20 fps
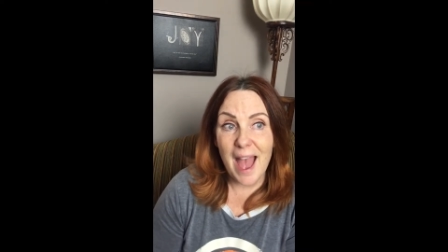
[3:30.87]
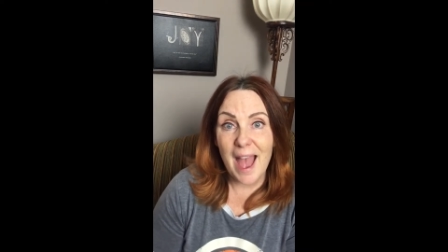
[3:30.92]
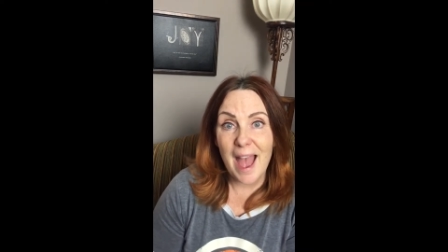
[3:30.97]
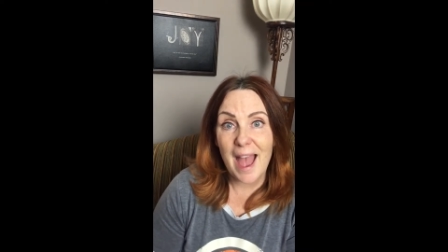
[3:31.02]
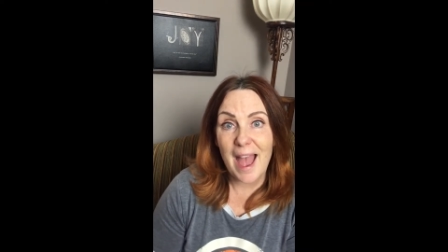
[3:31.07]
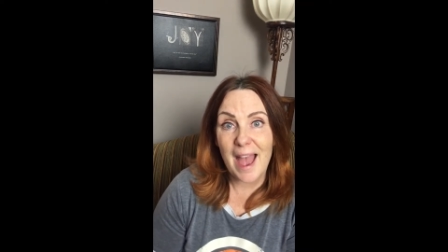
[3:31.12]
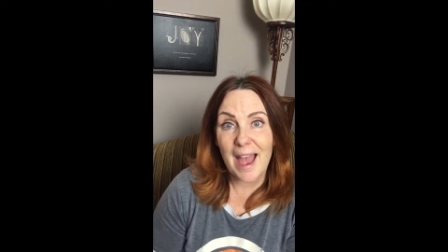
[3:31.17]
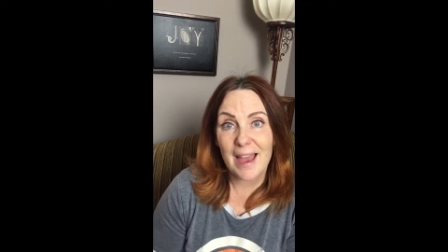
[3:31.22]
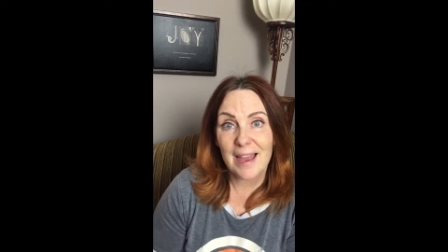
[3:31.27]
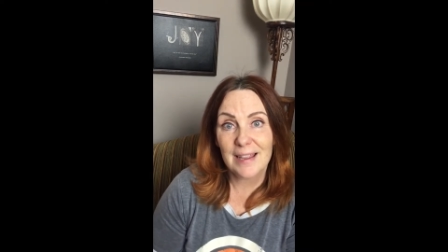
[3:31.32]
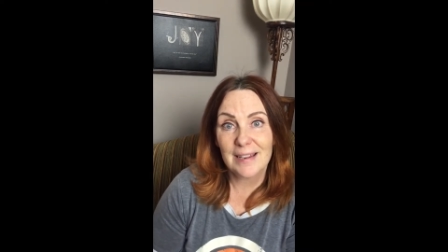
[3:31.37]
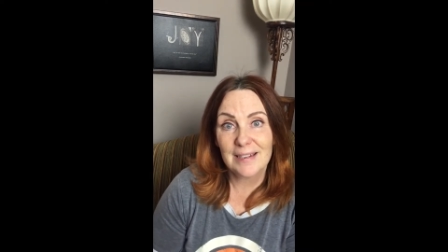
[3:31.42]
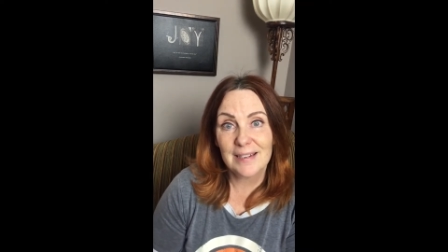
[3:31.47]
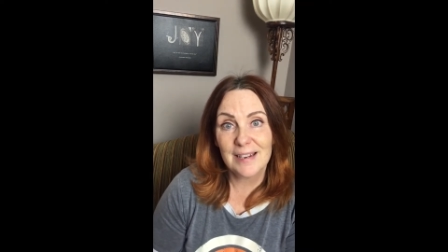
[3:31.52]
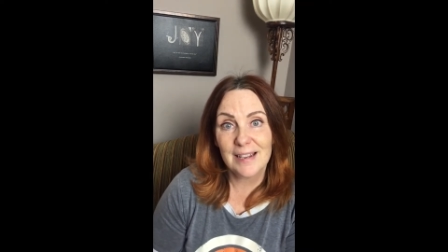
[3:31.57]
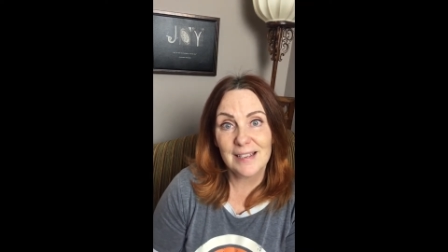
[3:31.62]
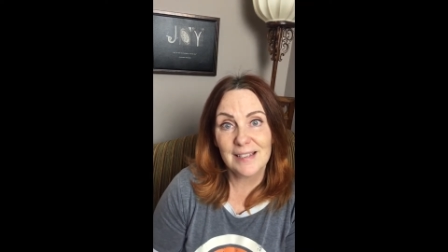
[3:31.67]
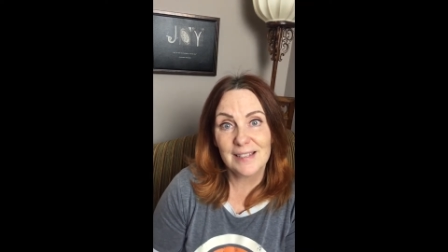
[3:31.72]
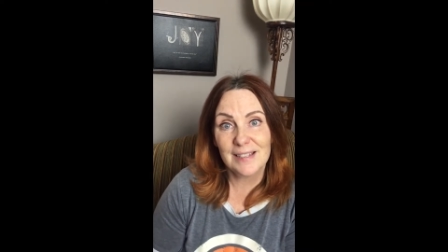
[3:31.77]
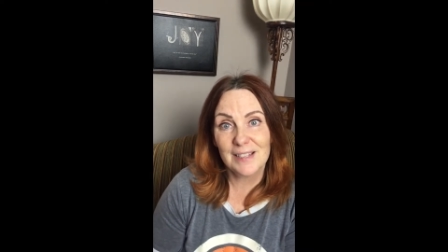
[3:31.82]

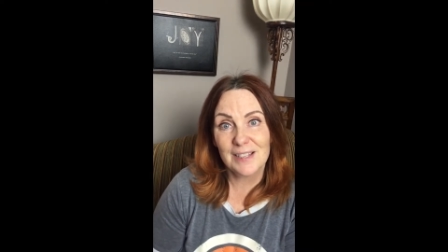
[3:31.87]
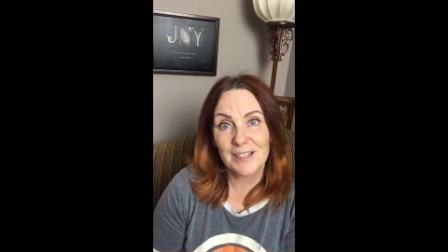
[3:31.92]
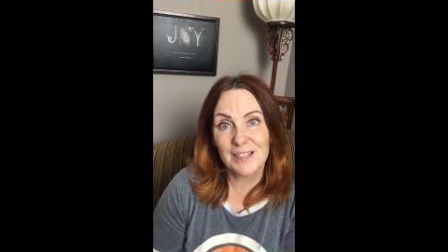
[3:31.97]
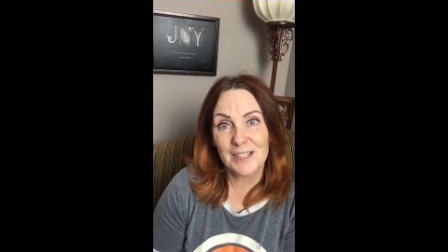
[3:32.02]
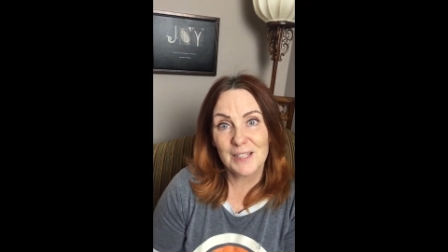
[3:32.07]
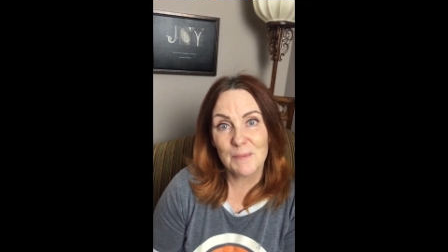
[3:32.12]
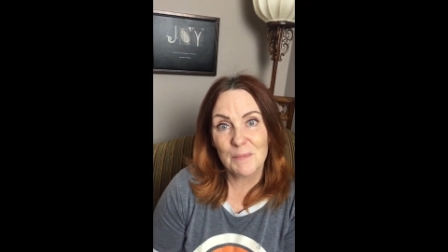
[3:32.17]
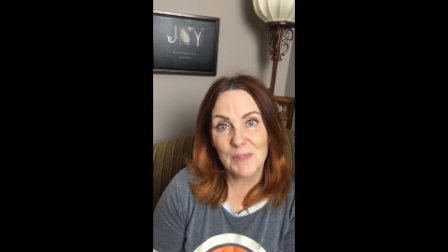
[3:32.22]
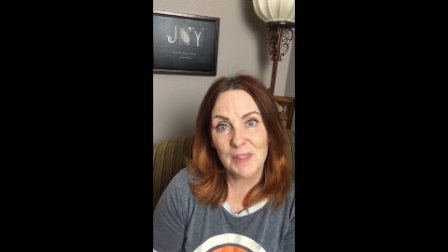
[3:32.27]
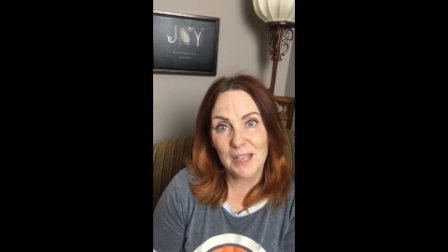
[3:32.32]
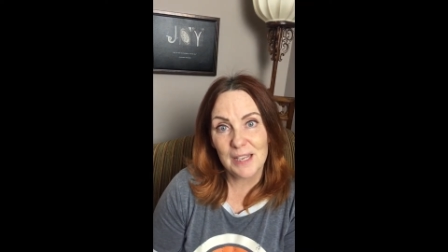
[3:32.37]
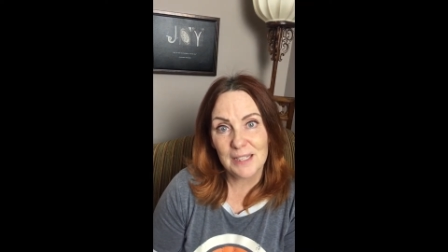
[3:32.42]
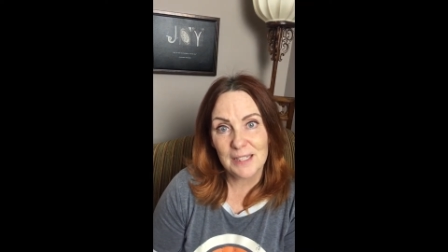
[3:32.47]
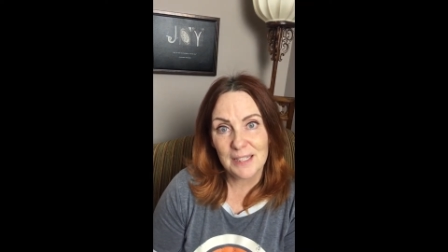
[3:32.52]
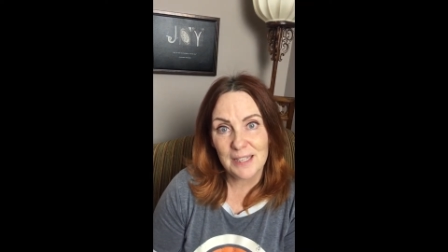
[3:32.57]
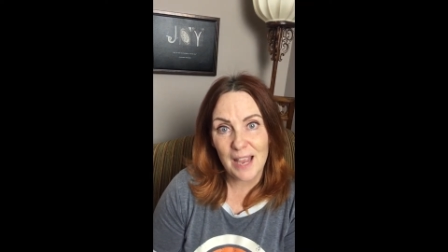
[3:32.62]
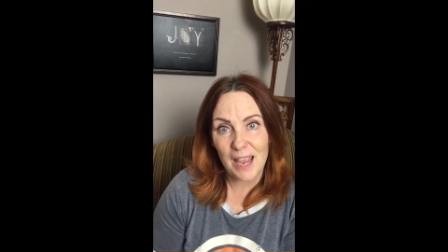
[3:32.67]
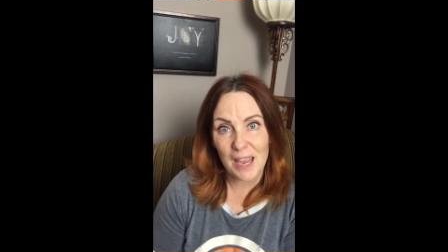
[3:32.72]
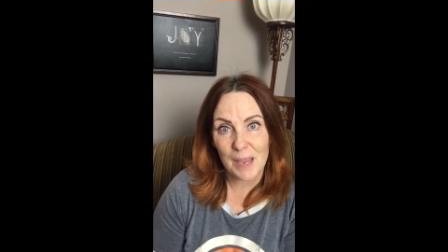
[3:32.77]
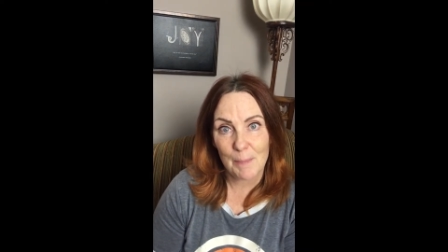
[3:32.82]
And some things
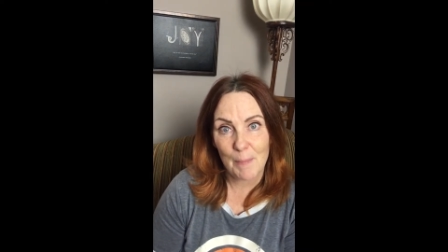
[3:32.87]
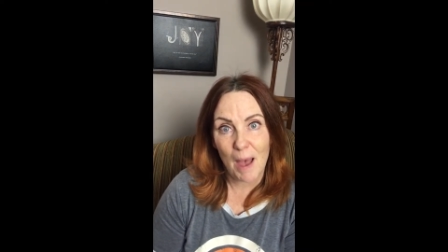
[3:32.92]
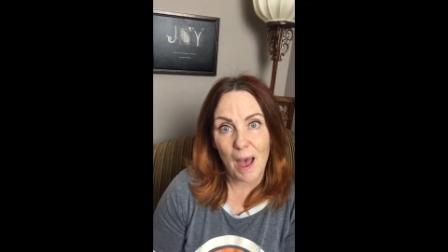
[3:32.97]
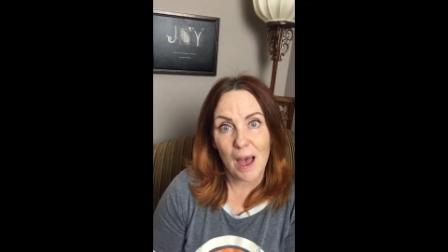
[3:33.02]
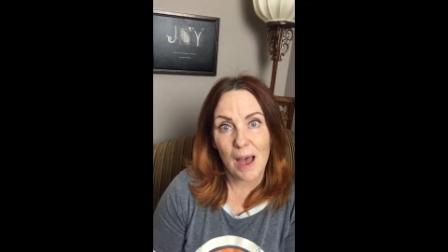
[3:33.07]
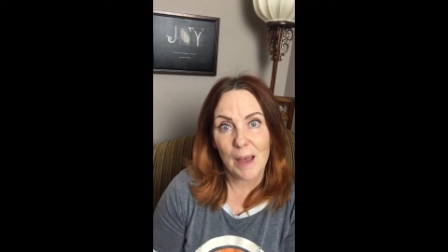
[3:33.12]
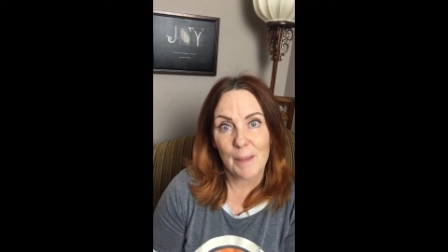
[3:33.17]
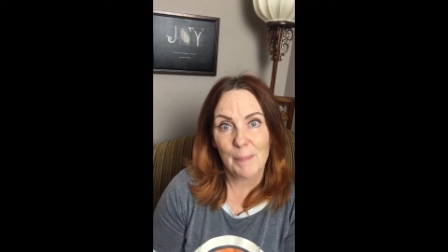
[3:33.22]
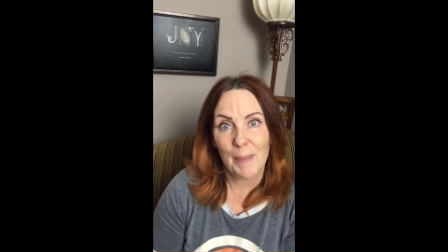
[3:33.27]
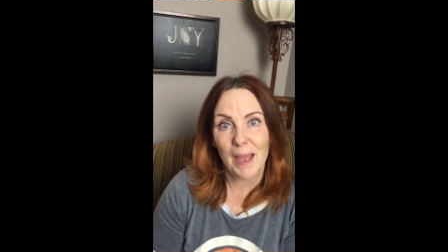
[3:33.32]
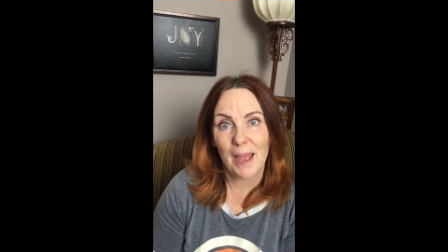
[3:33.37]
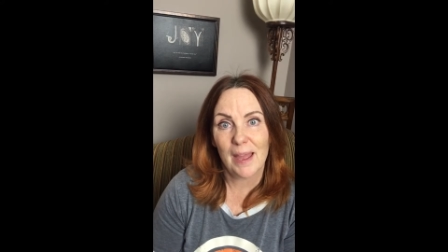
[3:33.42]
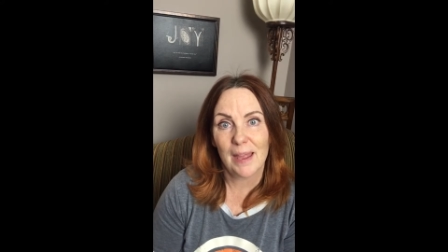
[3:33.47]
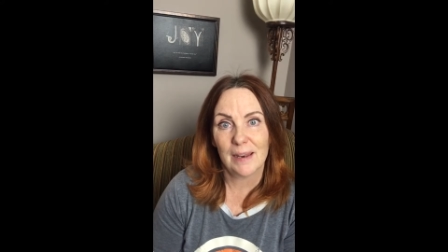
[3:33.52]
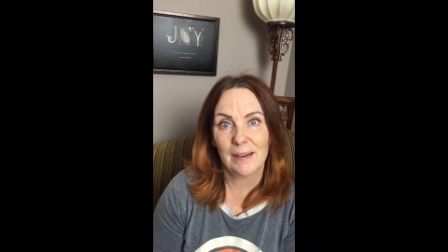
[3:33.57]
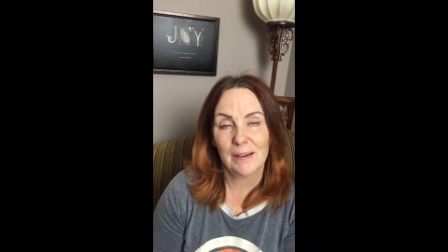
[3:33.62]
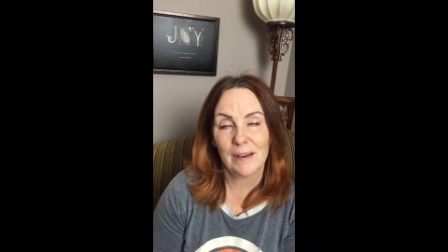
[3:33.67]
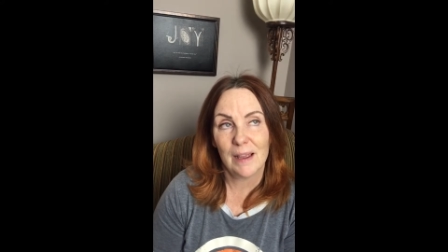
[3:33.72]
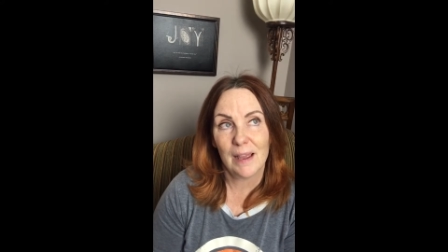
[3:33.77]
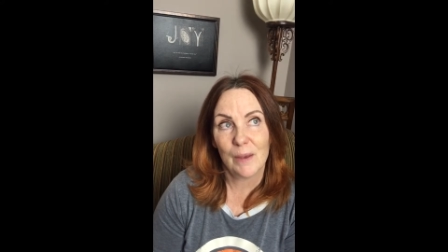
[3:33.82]
came up and,